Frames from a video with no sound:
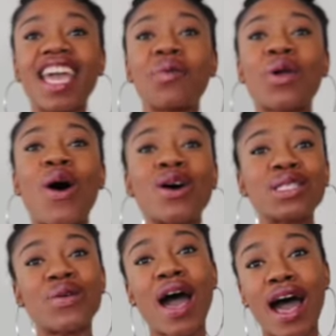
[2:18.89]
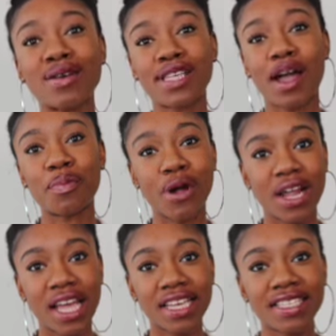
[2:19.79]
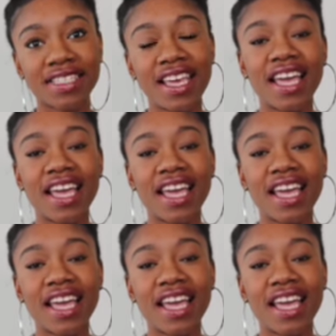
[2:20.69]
it would also house our products